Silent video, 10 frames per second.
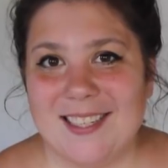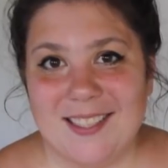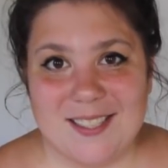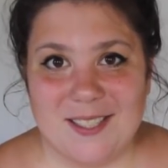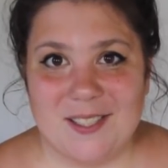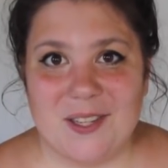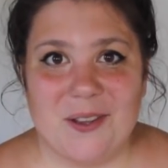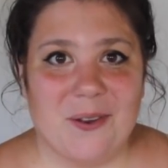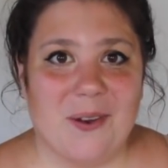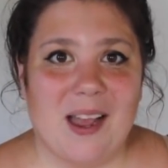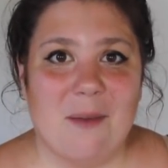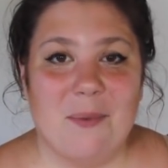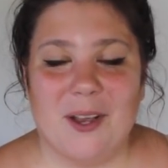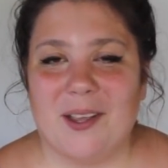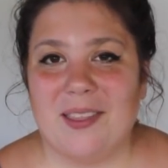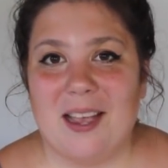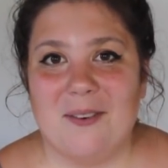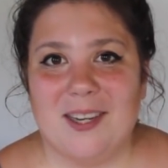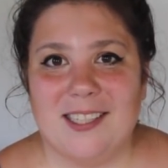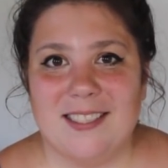to listen to a book
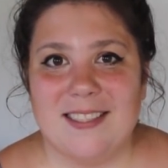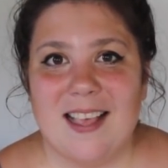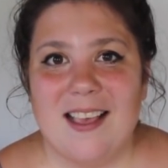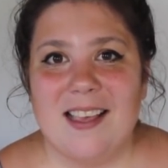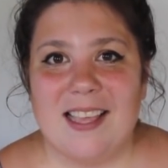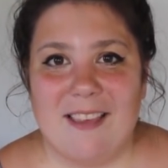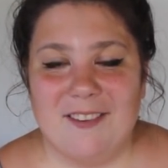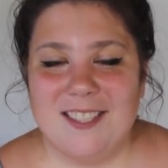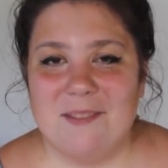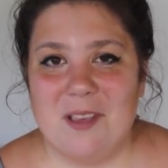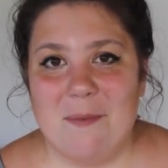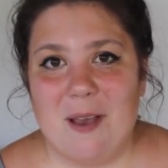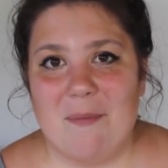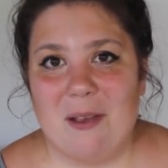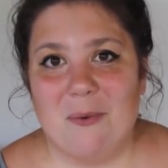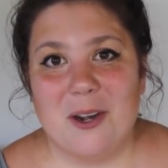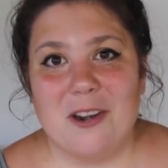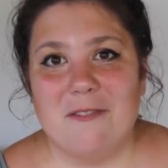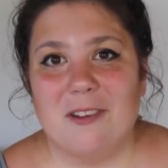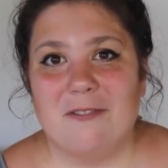that was given to me by my
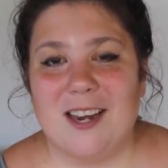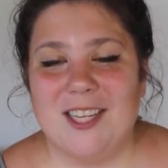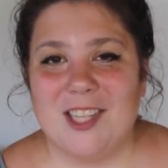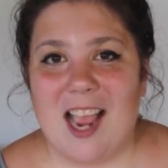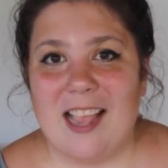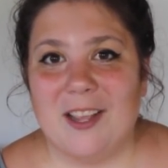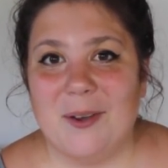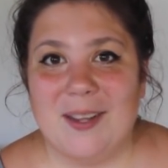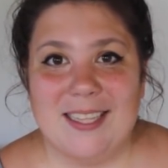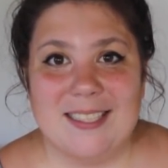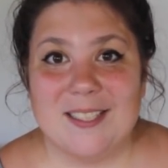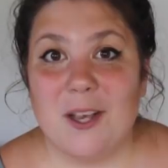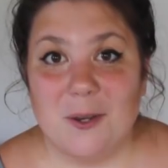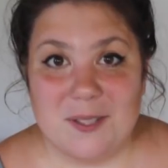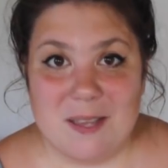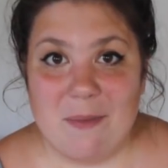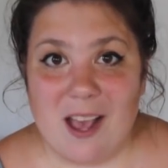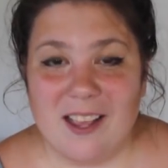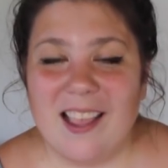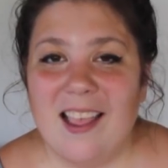wonderful friend Jack, who is Cozy
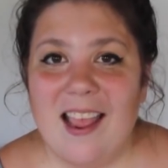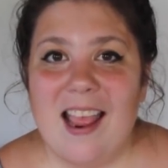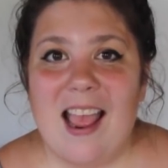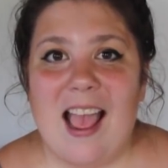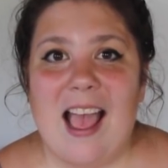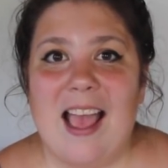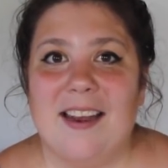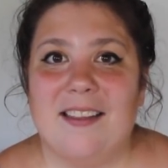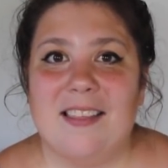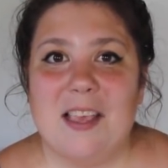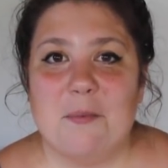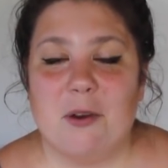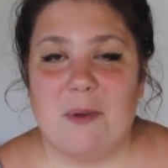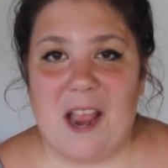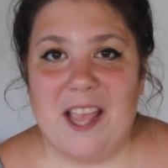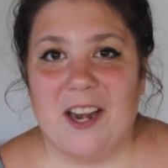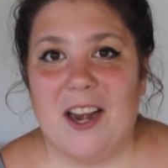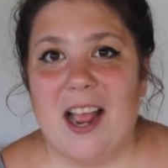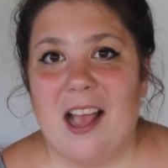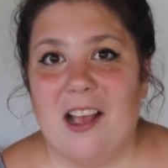Punk and the
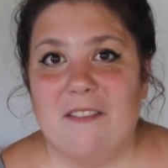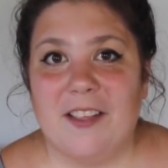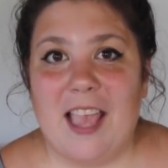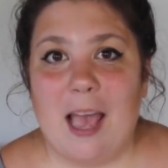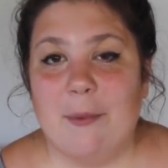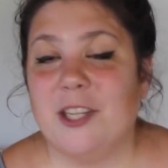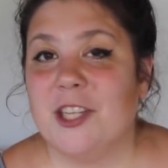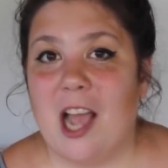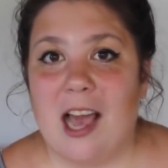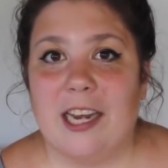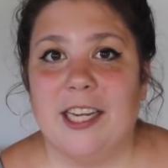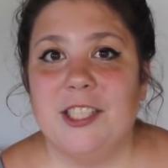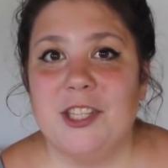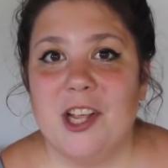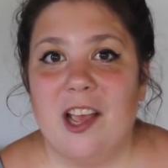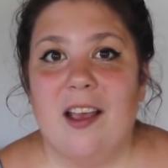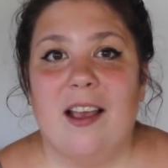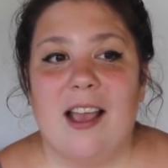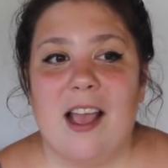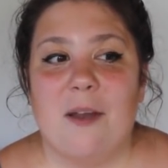proprietor of Cabbage Cottage,
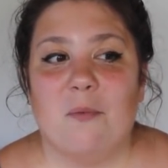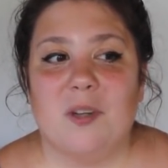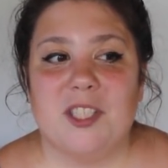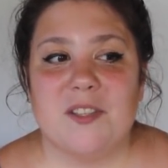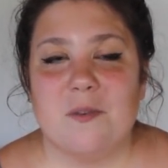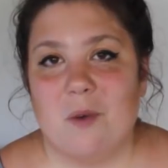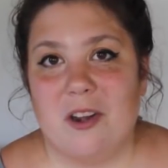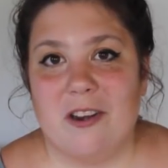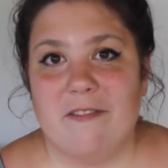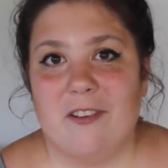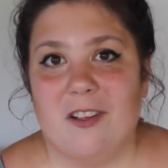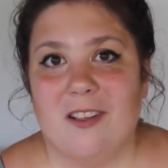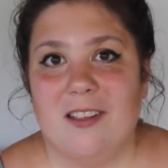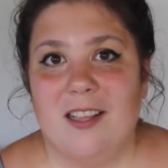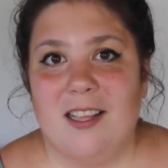which is a wonderful